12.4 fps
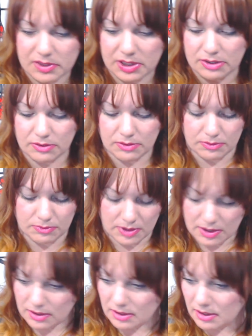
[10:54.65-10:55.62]
seem
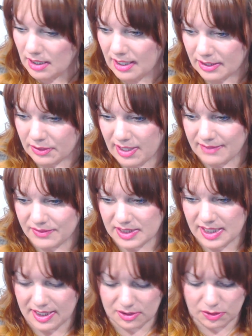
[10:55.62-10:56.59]
to
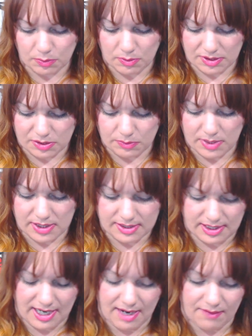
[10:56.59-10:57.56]
gravitate towards the
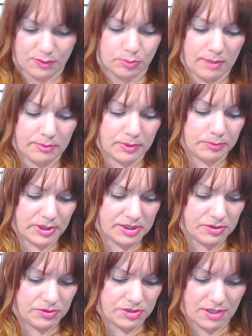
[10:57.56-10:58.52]
ones that have the rubber
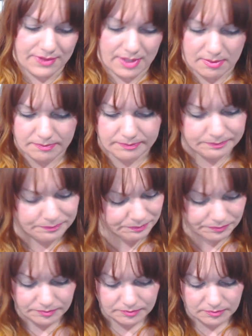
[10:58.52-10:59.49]
bristles on them.
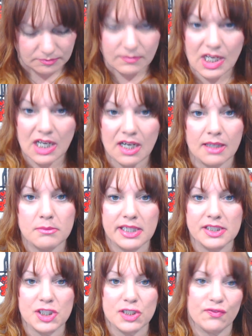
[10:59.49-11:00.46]

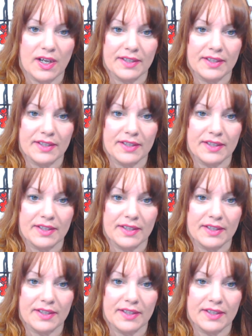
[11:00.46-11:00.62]
I